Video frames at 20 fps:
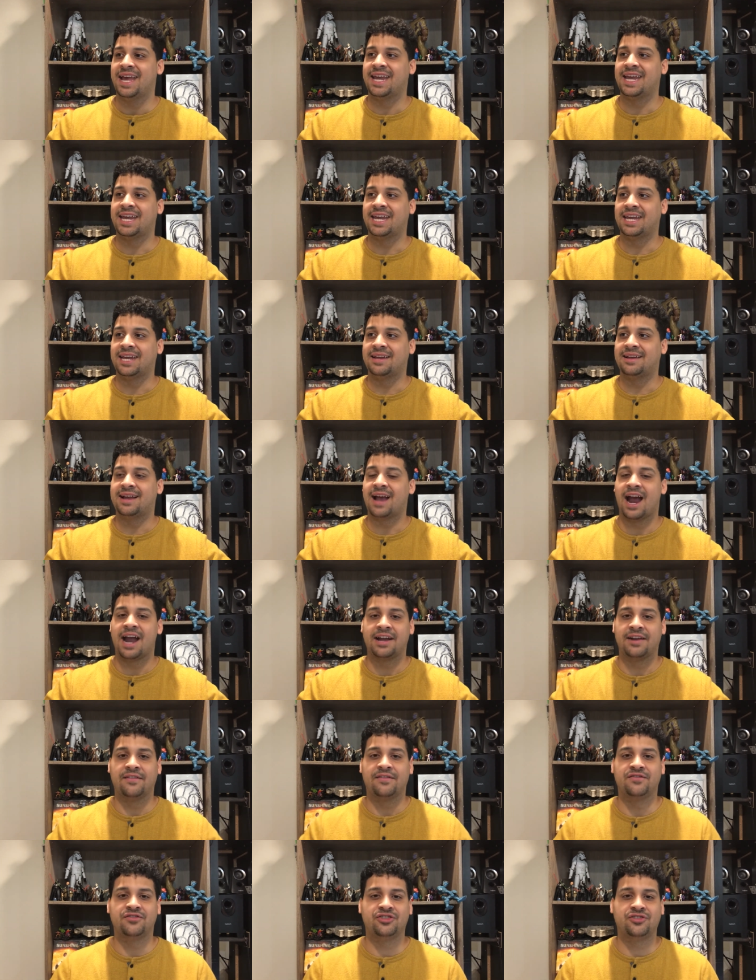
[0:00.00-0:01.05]
he
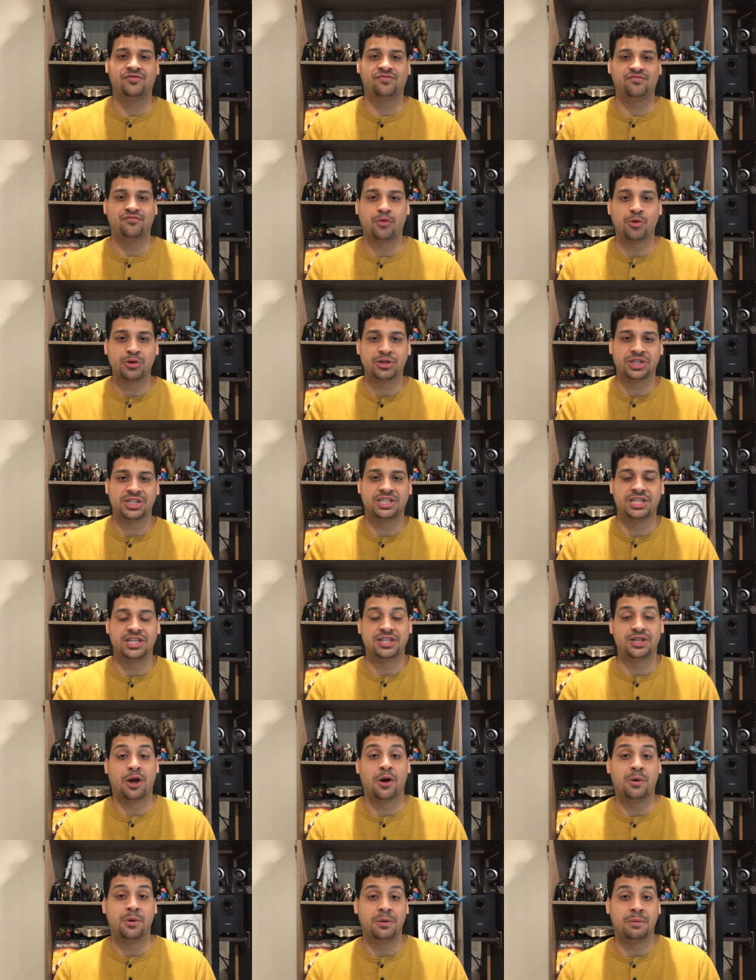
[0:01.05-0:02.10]
kind of forges
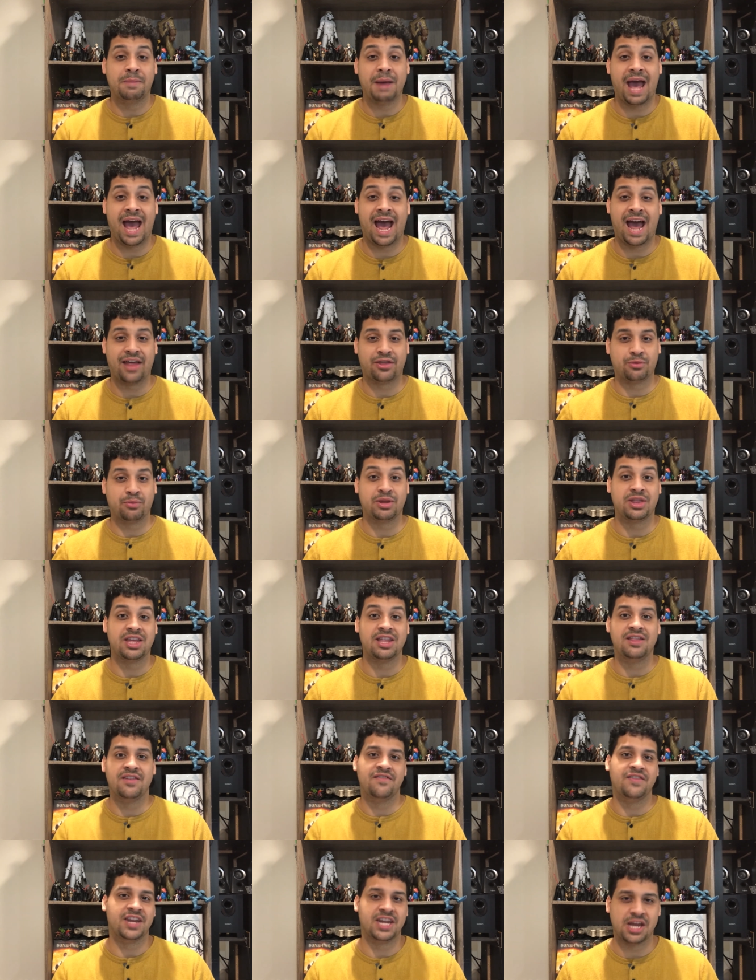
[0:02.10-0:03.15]
his own path
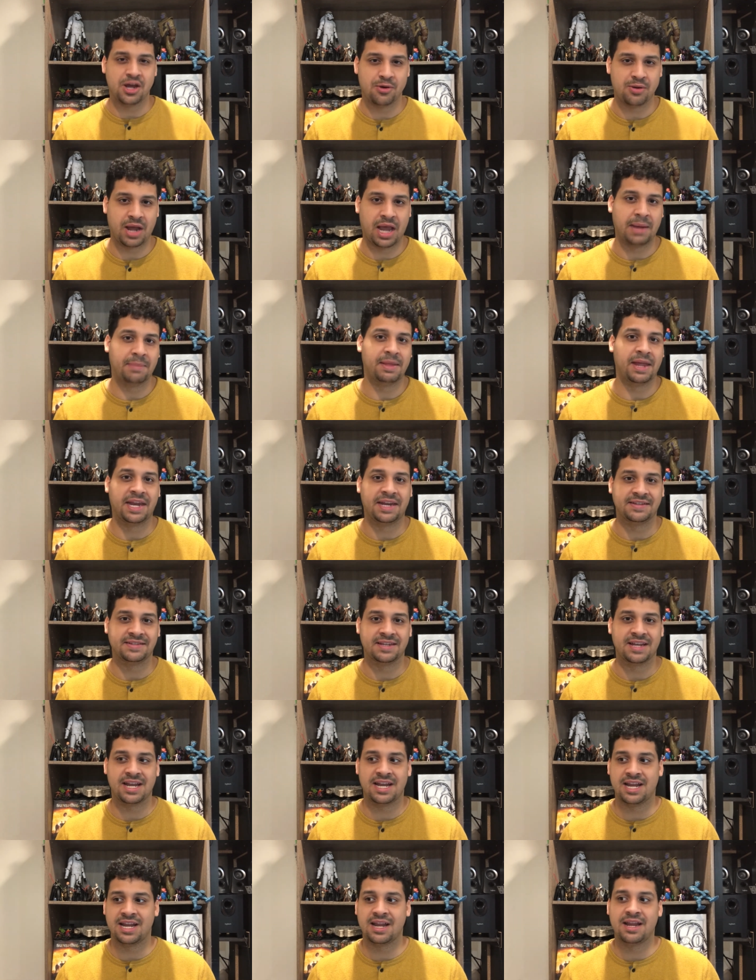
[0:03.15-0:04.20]
within the video game that he's
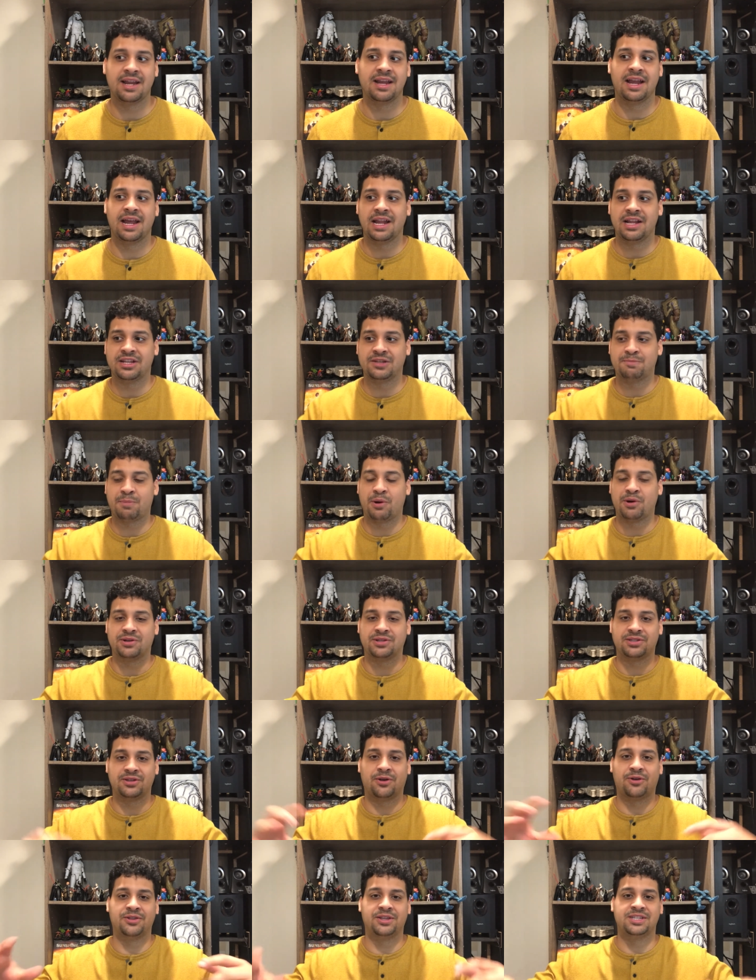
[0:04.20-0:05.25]
in, and it
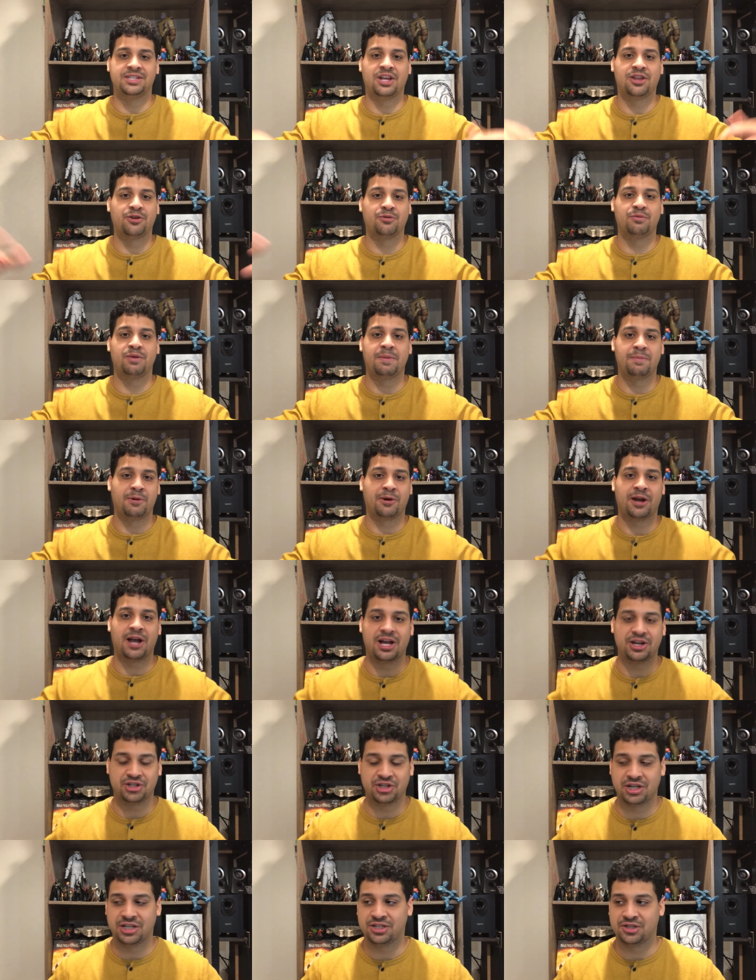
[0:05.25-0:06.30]
sparks all these other
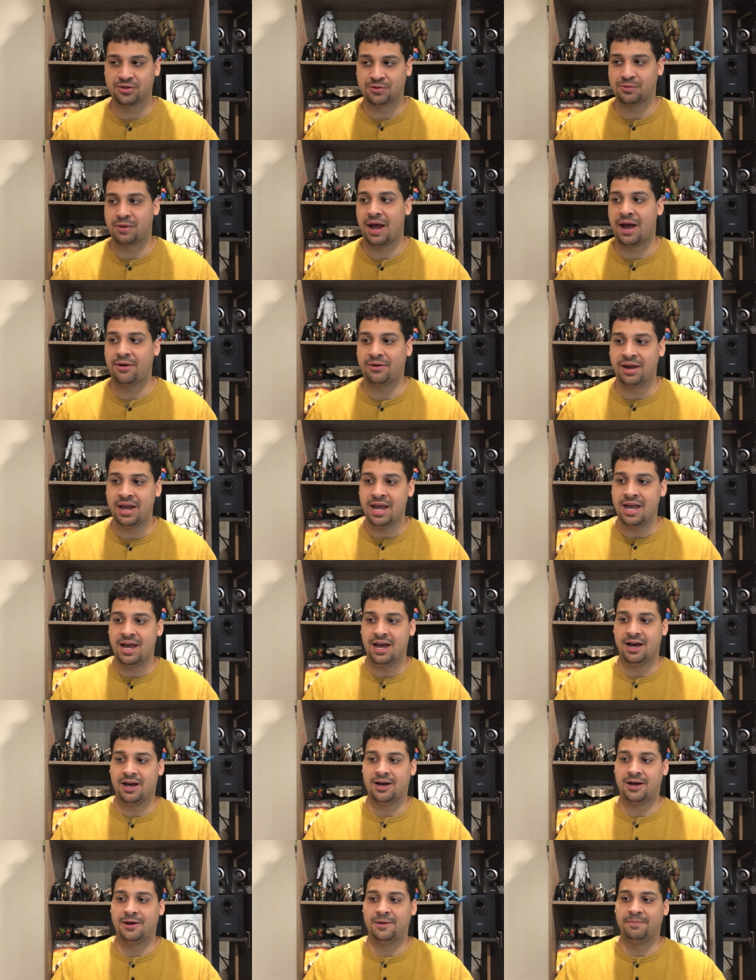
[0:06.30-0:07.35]
repercussions throughout
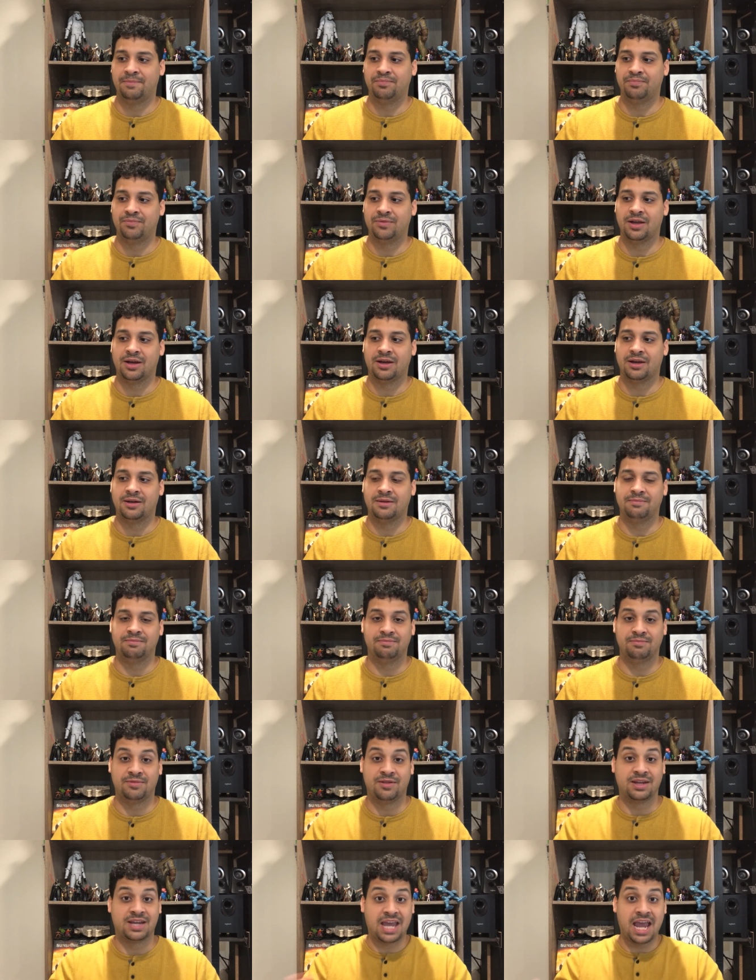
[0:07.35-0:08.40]
um, uh,
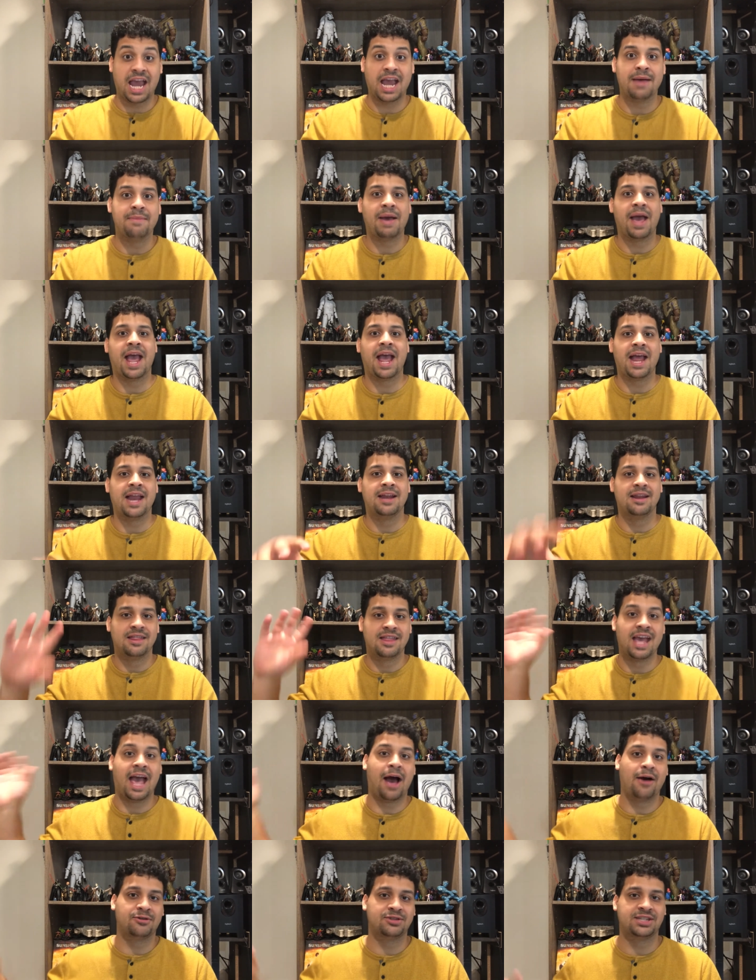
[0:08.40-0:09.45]
the game and
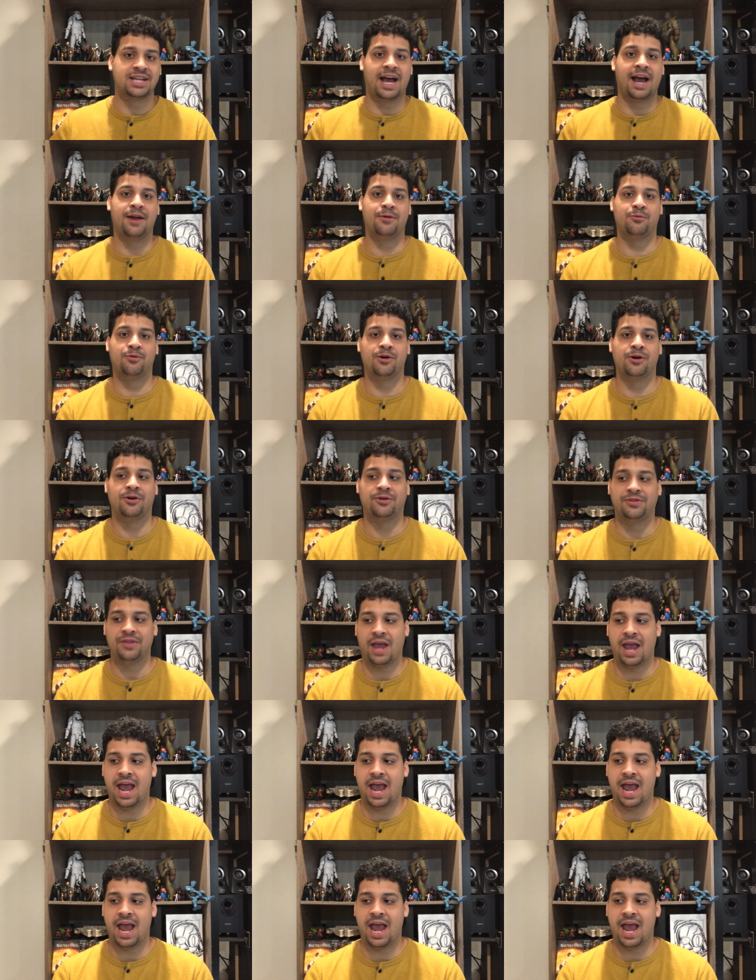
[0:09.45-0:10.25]
the outside world.